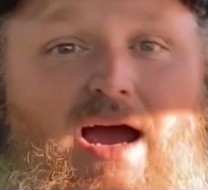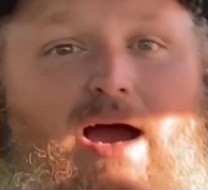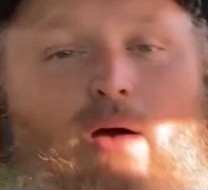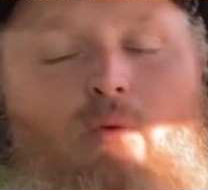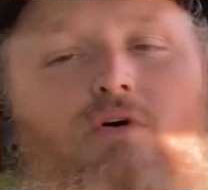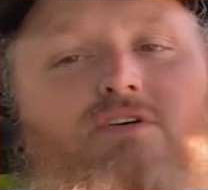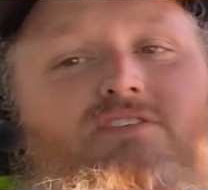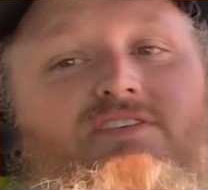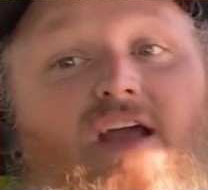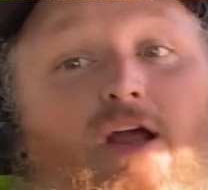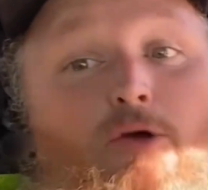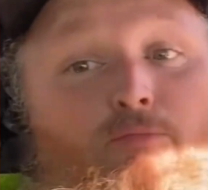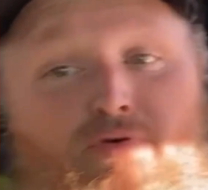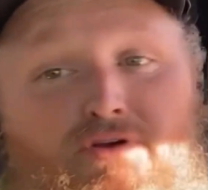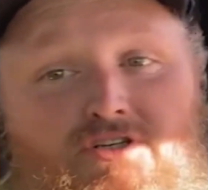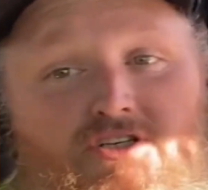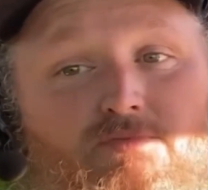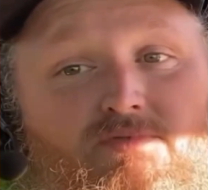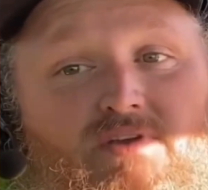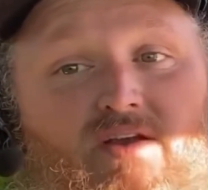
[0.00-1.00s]
I won't say are
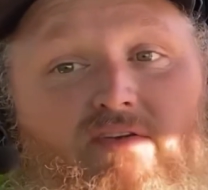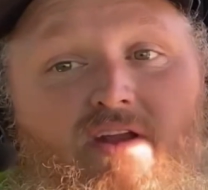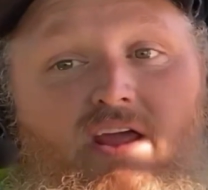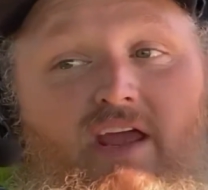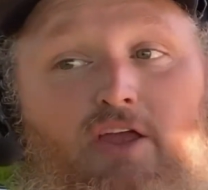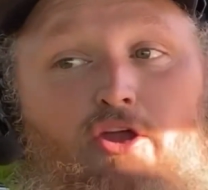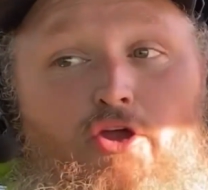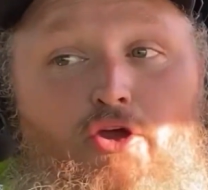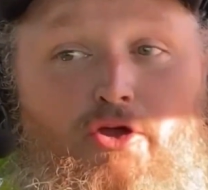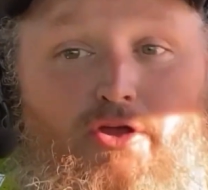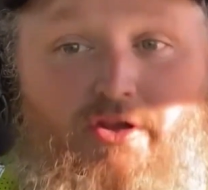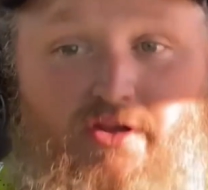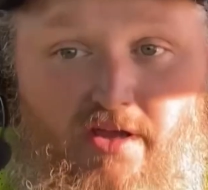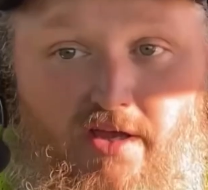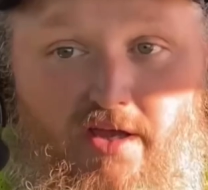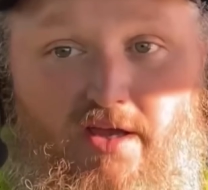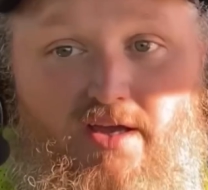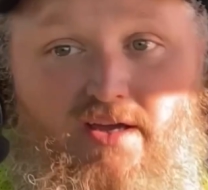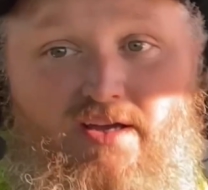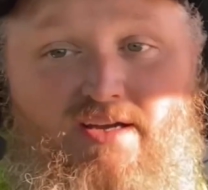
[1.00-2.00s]
push-ups every day good
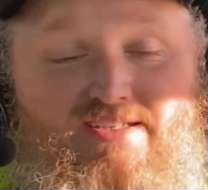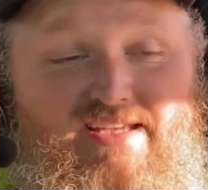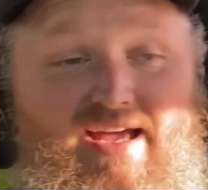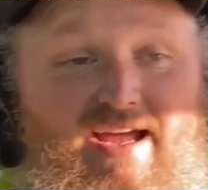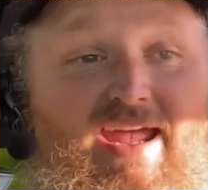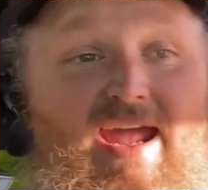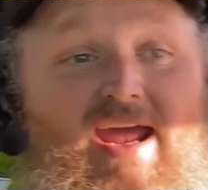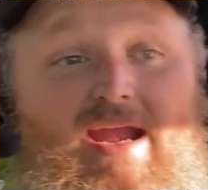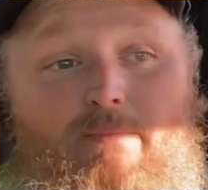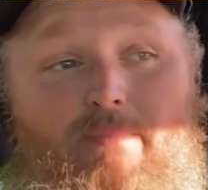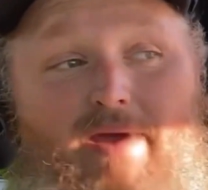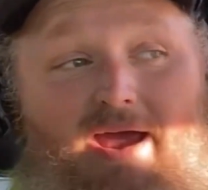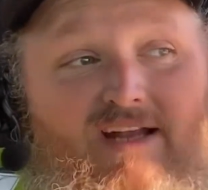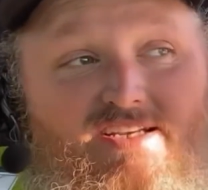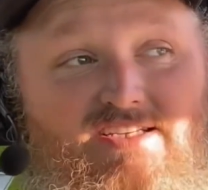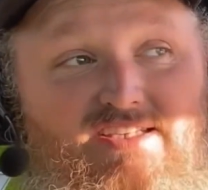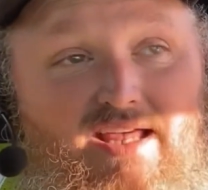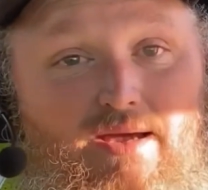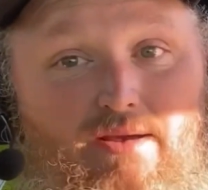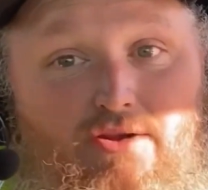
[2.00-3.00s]
because I can't
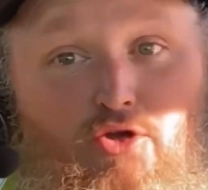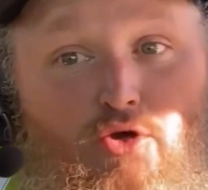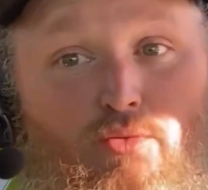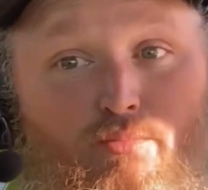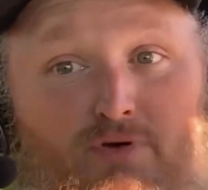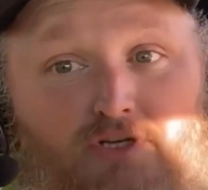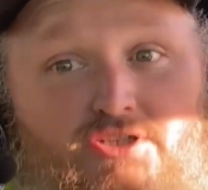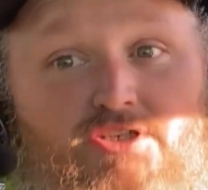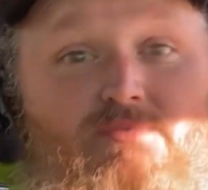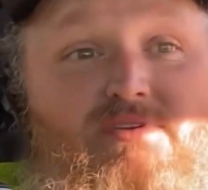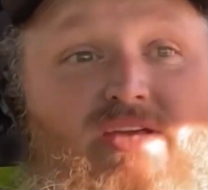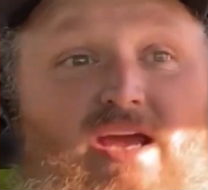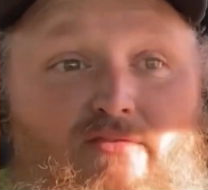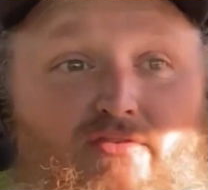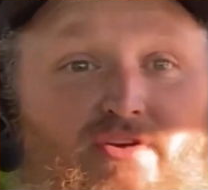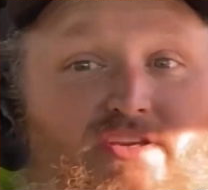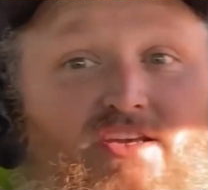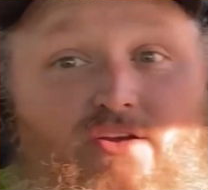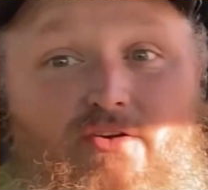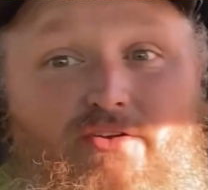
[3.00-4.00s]
imagine that doing push-ups
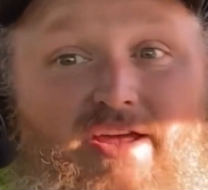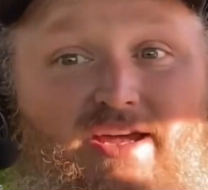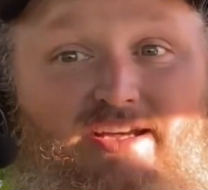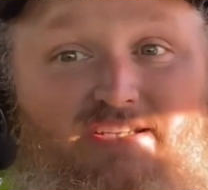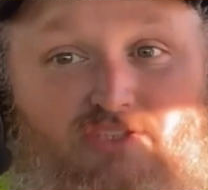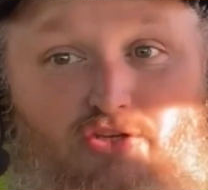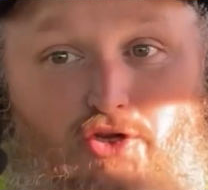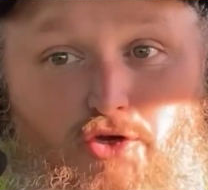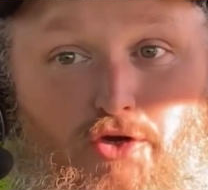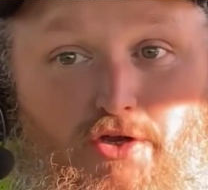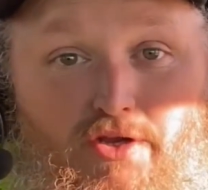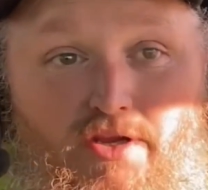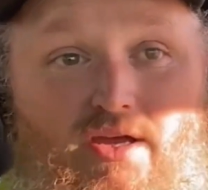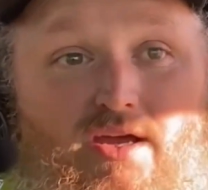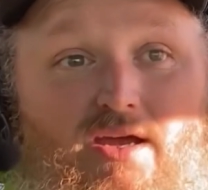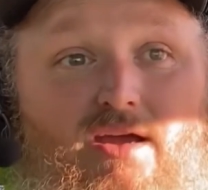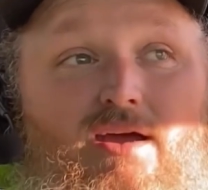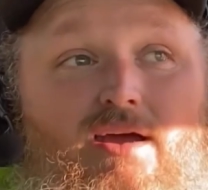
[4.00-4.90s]
every single day is good.